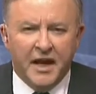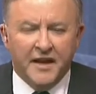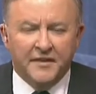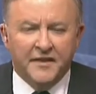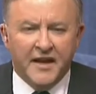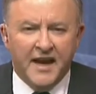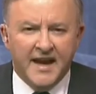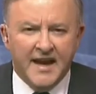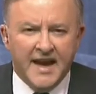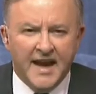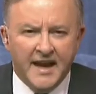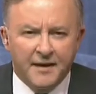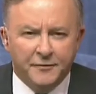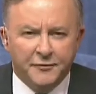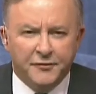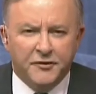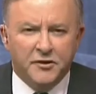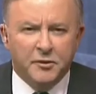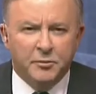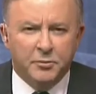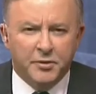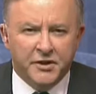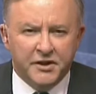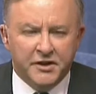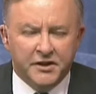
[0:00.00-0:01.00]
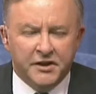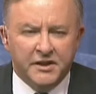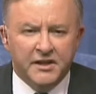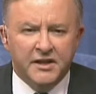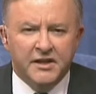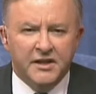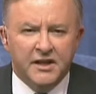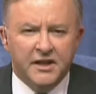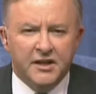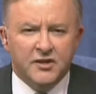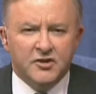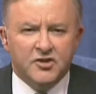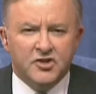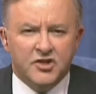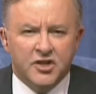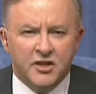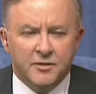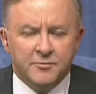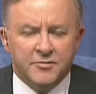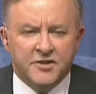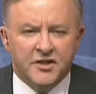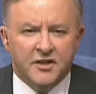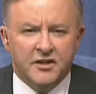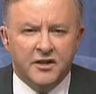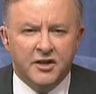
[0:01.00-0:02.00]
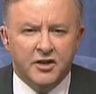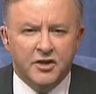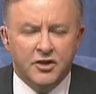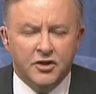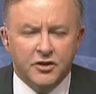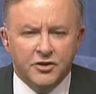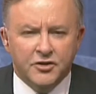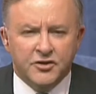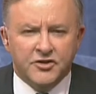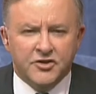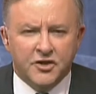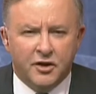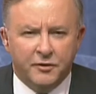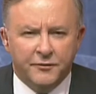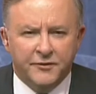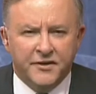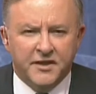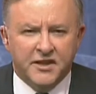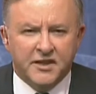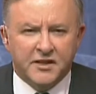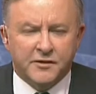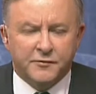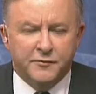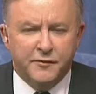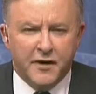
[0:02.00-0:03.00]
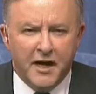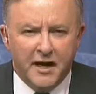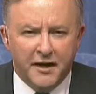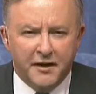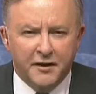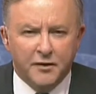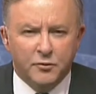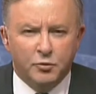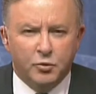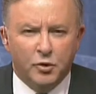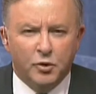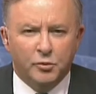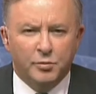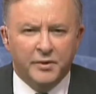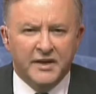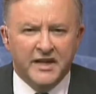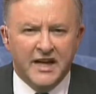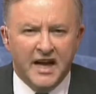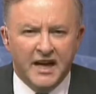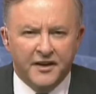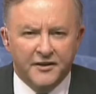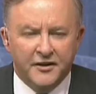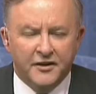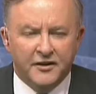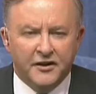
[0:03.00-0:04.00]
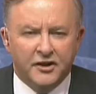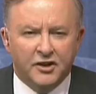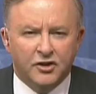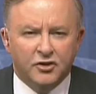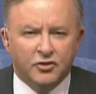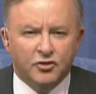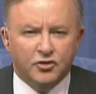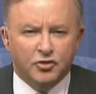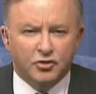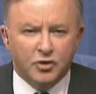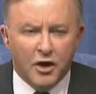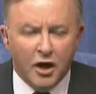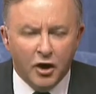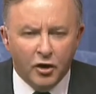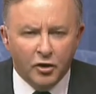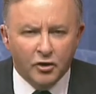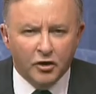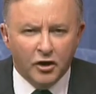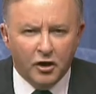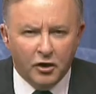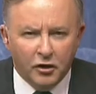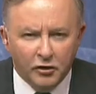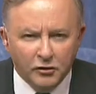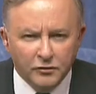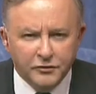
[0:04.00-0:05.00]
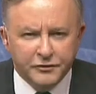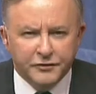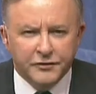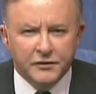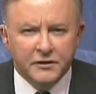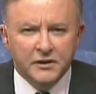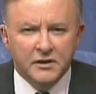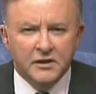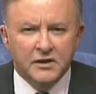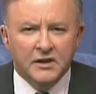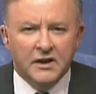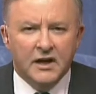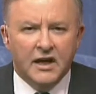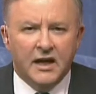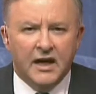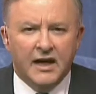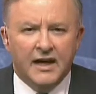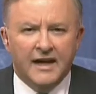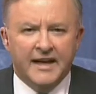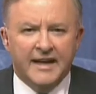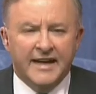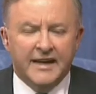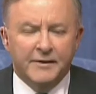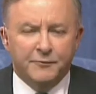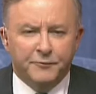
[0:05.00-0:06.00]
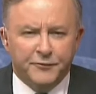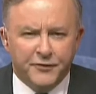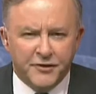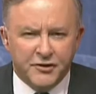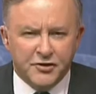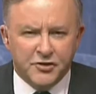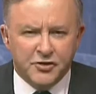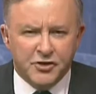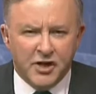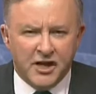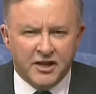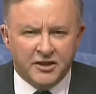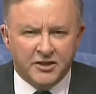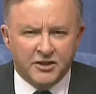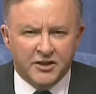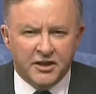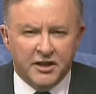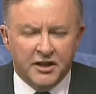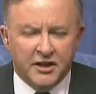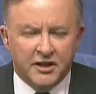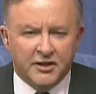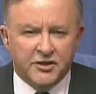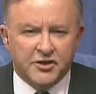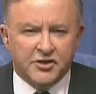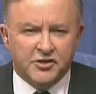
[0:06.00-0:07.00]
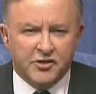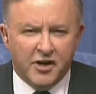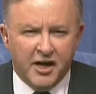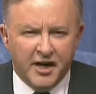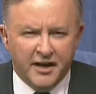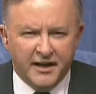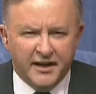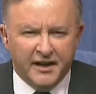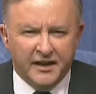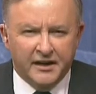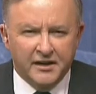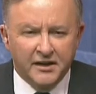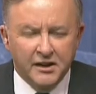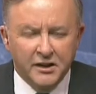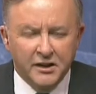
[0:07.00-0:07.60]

But they have to be, in terms of the use of this fund, will be under the control of Infrastructure Australia.